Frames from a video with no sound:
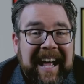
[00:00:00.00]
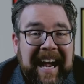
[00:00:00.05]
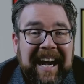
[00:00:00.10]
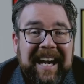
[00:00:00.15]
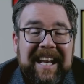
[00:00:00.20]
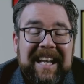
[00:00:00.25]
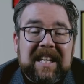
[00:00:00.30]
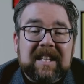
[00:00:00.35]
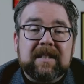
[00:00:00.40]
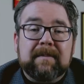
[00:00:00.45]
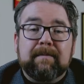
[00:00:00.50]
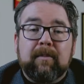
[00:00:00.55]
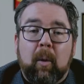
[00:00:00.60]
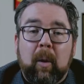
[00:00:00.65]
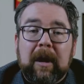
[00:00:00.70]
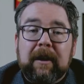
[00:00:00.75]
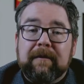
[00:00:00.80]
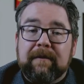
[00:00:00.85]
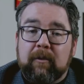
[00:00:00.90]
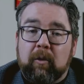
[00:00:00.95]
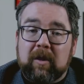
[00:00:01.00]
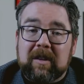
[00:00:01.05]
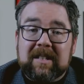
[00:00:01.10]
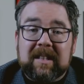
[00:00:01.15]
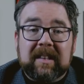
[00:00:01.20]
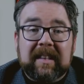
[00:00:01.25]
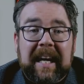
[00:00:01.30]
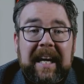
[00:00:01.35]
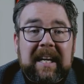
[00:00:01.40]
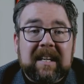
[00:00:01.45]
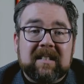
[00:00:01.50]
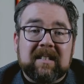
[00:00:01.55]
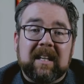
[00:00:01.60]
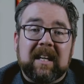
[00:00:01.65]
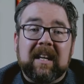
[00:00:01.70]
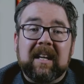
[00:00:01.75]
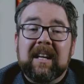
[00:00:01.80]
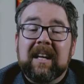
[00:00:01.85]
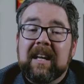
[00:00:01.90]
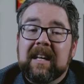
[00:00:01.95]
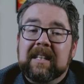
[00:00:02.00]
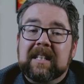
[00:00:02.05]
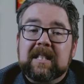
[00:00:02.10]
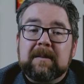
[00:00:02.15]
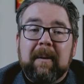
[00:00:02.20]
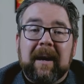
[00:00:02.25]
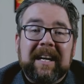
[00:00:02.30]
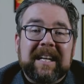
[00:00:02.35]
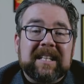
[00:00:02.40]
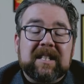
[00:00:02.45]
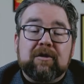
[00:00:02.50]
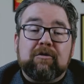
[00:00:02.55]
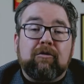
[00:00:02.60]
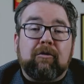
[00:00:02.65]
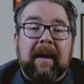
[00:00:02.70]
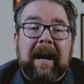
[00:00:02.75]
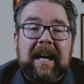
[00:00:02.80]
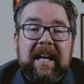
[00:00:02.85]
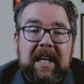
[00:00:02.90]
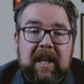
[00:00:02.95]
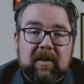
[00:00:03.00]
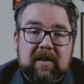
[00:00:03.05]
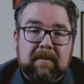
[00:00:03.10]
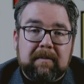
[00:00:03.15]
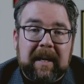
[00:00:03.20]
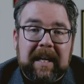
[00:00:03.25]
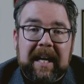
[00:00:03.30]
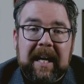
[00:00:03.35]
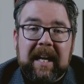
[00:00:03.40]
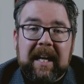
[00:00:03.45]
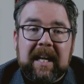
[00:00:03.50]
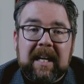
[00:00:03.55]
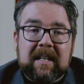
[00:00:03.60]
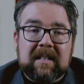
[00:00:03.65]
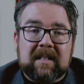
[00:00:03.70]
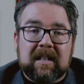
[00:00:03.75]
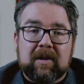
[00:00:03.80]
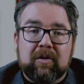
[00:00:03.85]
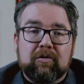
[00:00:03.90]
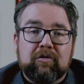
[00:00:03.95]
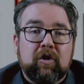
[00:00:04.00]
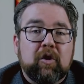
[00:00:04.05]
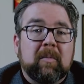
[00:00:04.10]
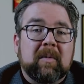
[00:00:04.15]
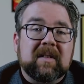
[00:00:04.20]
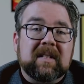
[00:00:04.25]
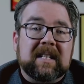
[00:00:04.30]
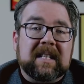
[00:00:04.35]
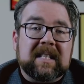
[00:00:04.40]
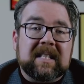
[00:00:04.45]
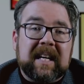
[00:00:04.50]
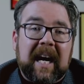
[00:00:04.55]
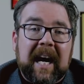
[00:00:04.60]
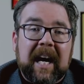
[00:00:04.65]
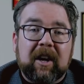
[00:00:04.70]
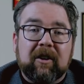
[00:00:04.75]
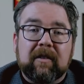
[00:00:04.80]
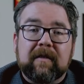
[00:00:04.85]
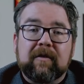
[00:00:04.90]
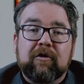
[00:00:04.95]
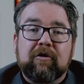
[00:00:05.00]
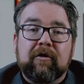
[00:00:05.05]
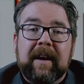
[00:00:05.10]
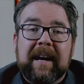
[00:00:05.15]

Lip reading: that is Point 4's legacy. Despite its grandiose beginnings and Truman's desire of